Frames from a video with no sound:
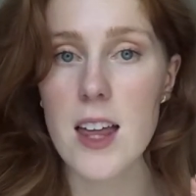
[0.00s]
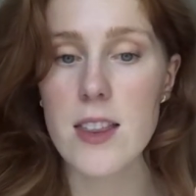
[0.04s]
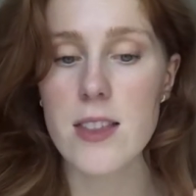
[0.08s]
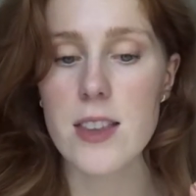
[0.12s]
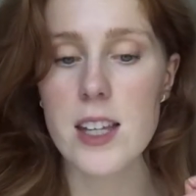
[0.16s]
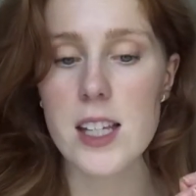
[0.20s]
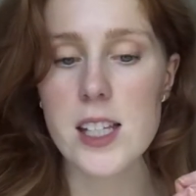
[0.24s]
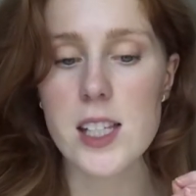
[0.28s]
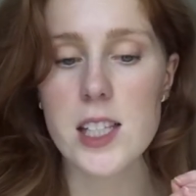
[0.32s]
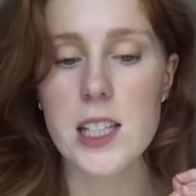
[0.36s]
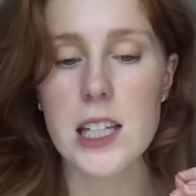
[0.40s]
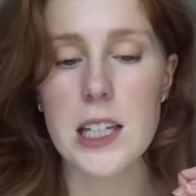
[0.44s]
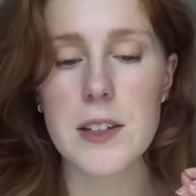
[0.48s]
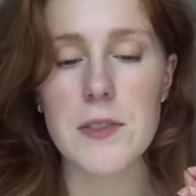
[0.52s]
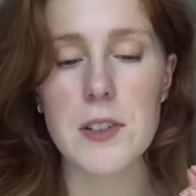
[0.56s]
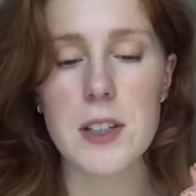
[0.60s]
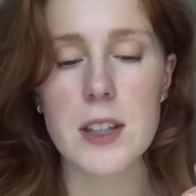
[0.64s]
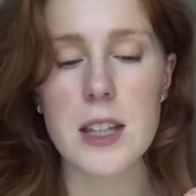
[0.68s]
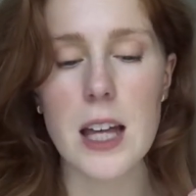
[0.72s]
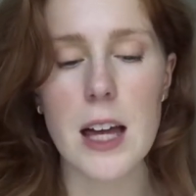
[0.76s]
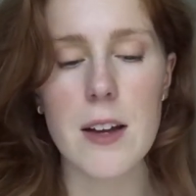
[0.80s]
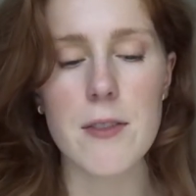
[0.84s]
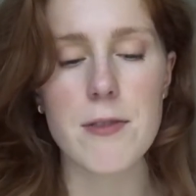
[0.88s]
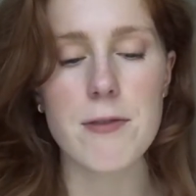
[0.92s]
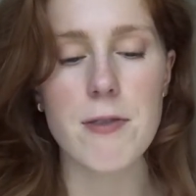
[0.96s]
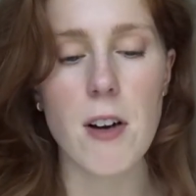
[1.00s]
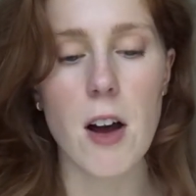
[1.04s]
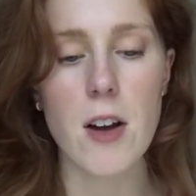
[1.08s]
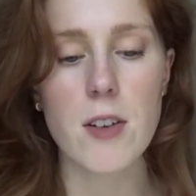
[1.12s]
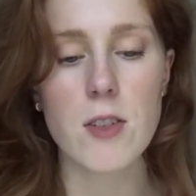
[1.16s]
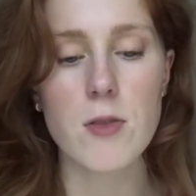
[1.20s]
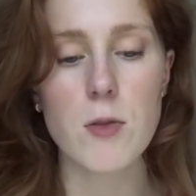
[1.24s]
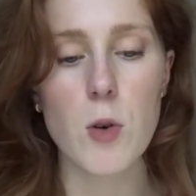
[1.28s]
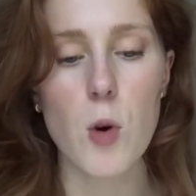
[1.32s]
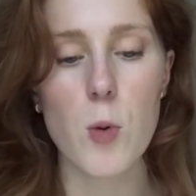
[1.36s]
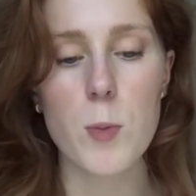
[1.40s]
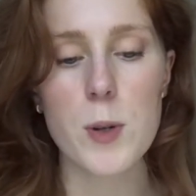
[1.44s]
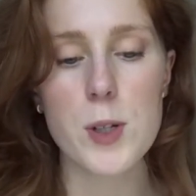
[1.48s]
This give it that
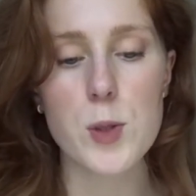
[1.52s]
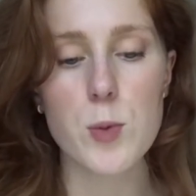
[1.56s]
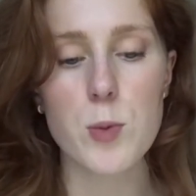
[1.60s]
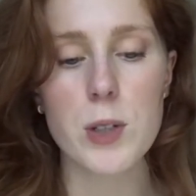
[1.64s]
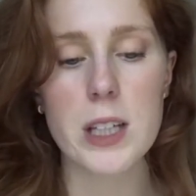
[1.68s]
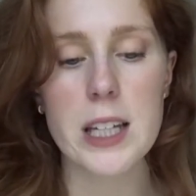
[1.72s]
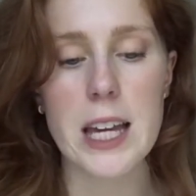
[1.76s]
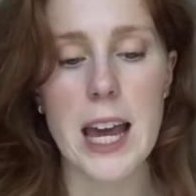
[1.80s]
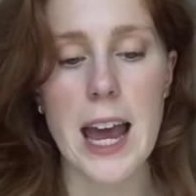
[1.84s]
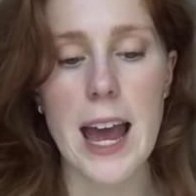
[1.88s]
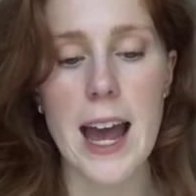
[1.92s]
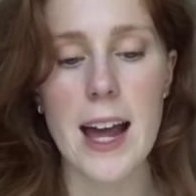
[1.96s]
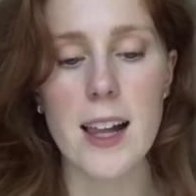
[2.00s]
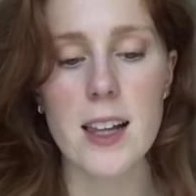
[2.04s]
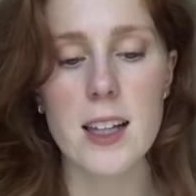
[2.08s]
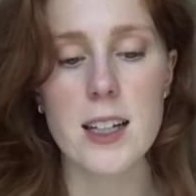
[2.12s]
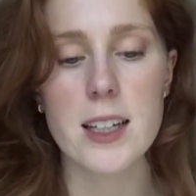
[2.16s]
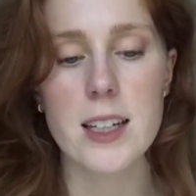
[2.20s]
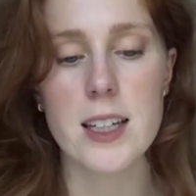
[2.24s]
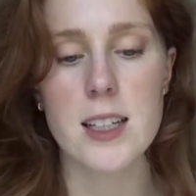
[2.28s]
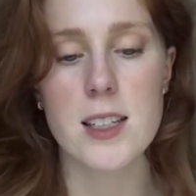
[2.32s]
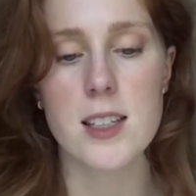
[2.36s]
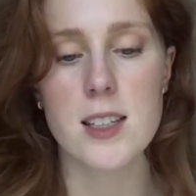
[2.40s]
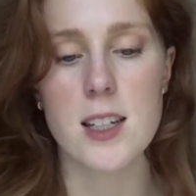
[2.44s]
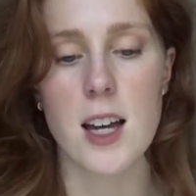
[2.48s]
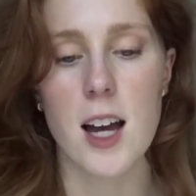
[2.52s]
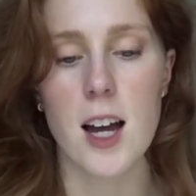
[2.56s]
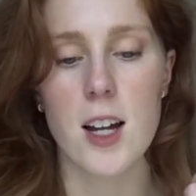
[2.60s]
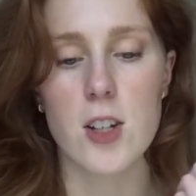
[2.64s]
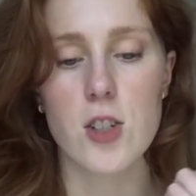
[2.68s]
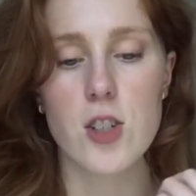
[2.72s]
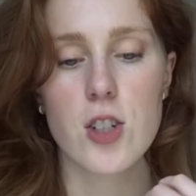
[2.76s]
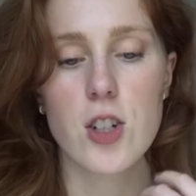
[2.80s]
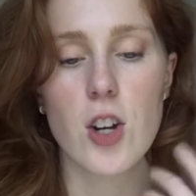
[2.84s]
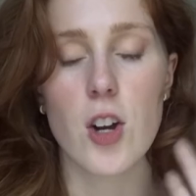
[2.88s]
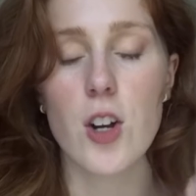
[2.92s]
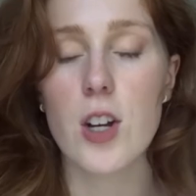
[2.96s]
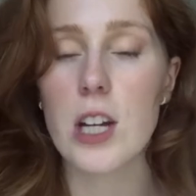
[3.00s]
final almost really elegant
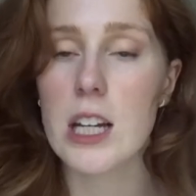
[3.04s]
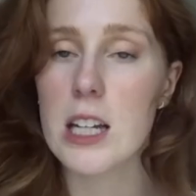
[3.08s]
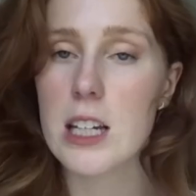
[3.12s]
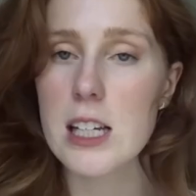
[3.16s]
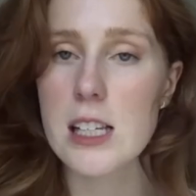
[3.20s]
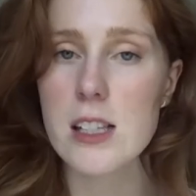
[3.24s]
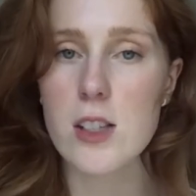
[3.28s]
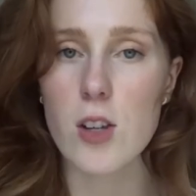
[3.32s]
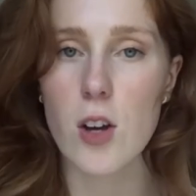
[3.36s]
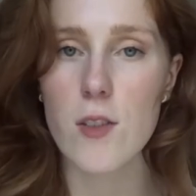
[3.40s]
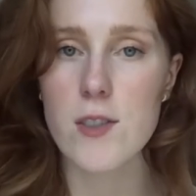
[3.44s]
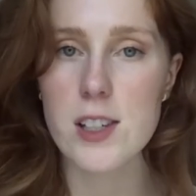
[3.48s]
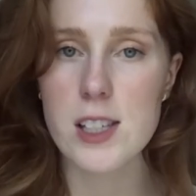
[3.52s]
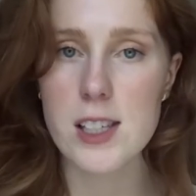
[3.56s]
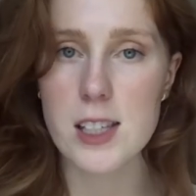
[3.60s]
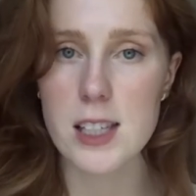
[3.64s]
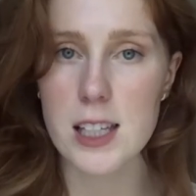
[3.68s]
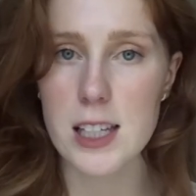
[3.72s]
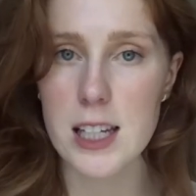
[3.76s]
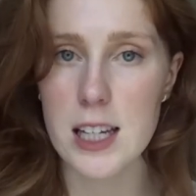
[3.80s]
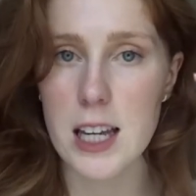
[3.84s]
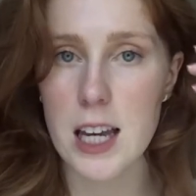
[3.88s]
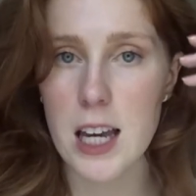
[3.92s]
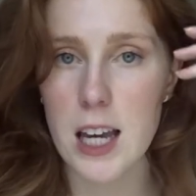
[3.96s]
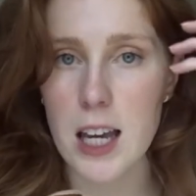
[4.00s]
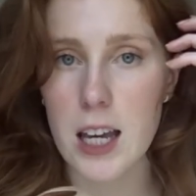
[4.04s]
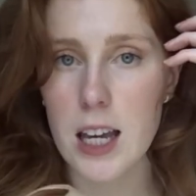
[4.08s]
touch, you know. It is obviously,